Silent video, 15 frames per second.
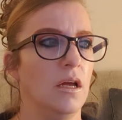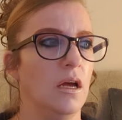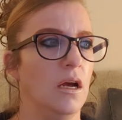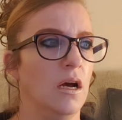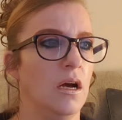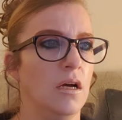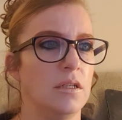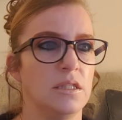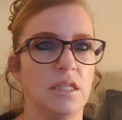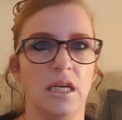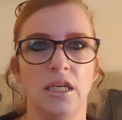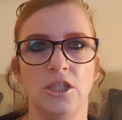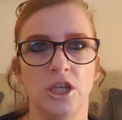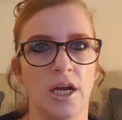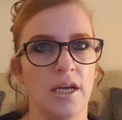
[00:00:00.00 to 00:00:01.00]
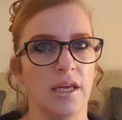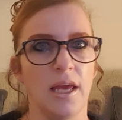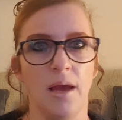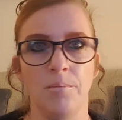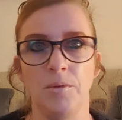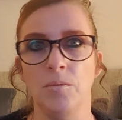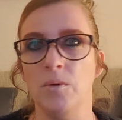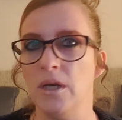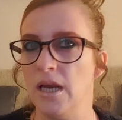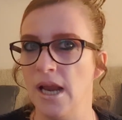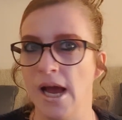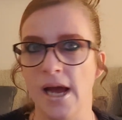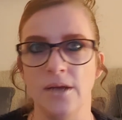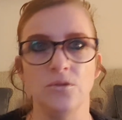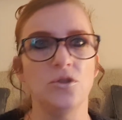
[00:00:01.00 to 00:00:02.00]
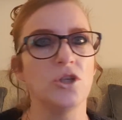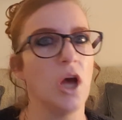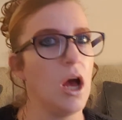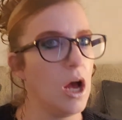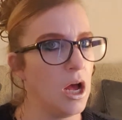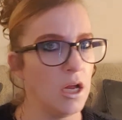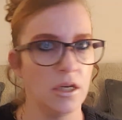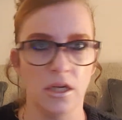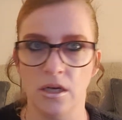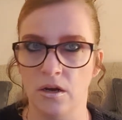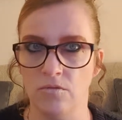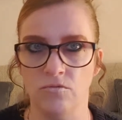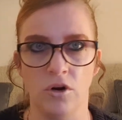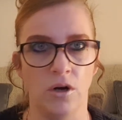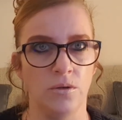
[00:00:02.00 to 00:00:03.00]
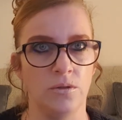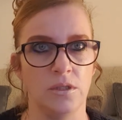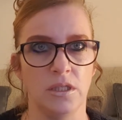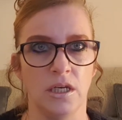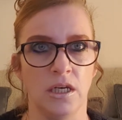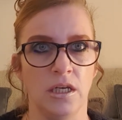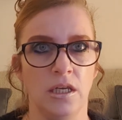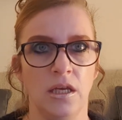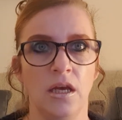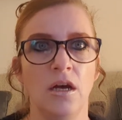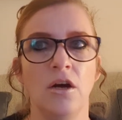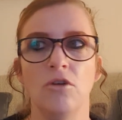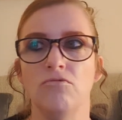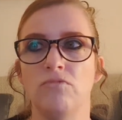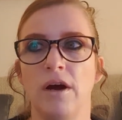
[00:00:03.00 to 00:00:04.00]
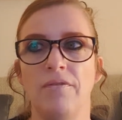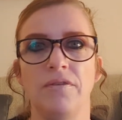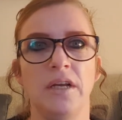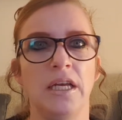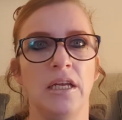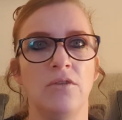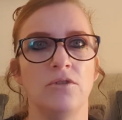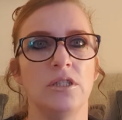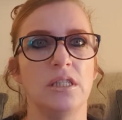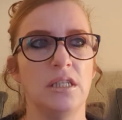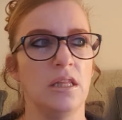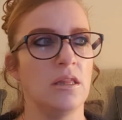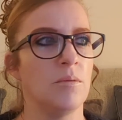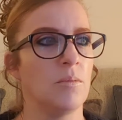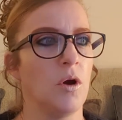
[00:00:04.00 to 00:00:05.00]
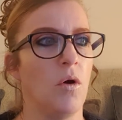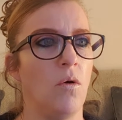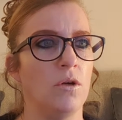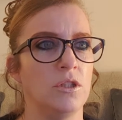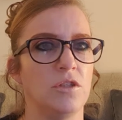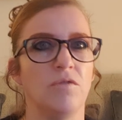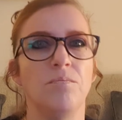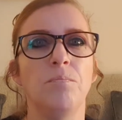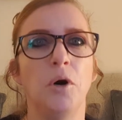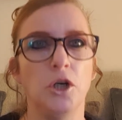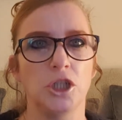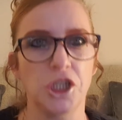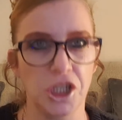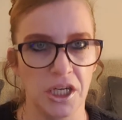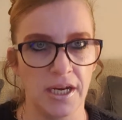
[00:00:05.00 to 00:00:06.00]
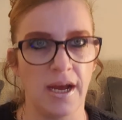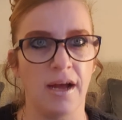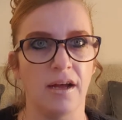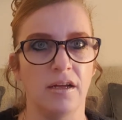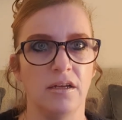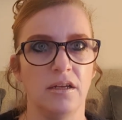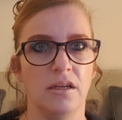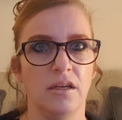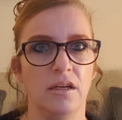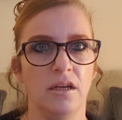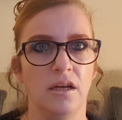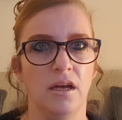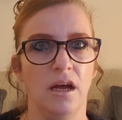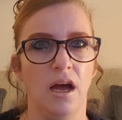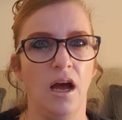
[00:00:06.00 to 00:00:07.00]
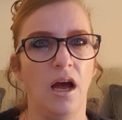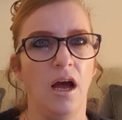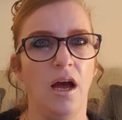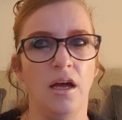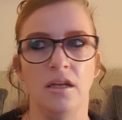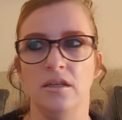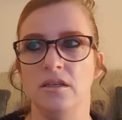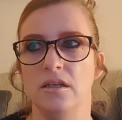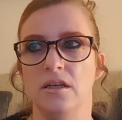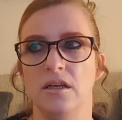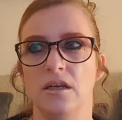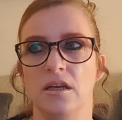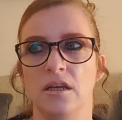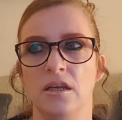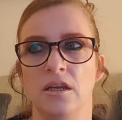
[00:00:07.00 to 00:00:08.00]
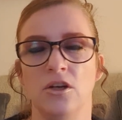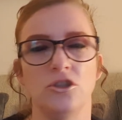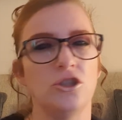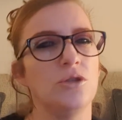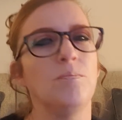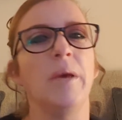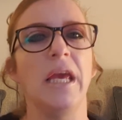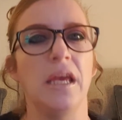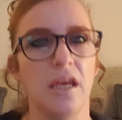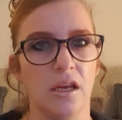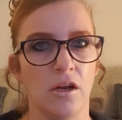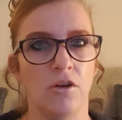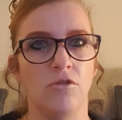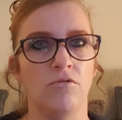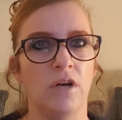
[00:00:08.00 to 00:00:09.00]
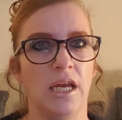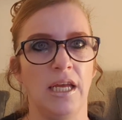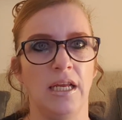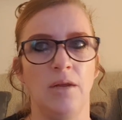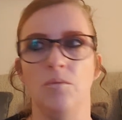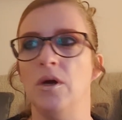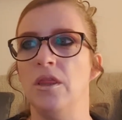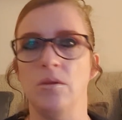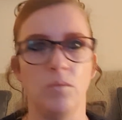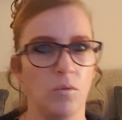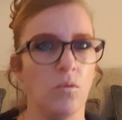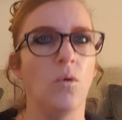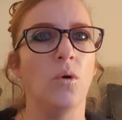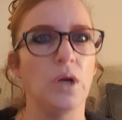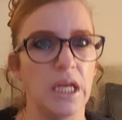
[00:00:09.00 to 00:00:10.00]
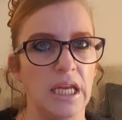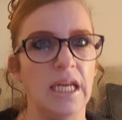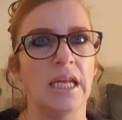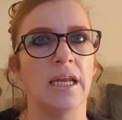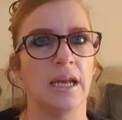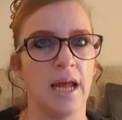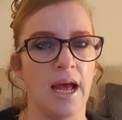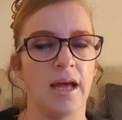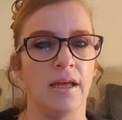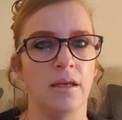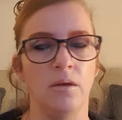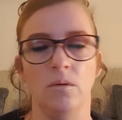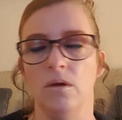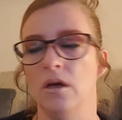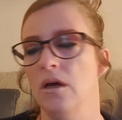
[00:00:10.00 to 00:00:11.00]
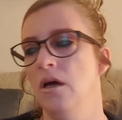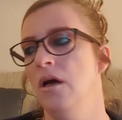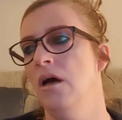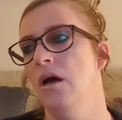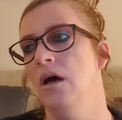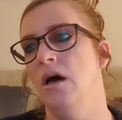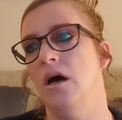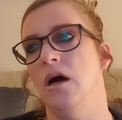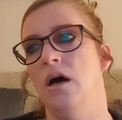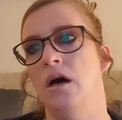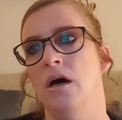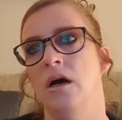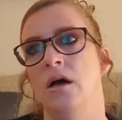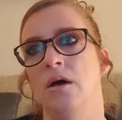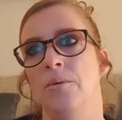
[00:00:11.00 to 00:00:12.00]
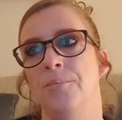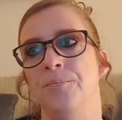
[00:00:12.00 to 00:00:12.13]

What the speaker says: TJ and Kemi were now turning on Rosi. Raffalina had seen them kind of pushing her and, you know, just picking on her really when they were walking in and out.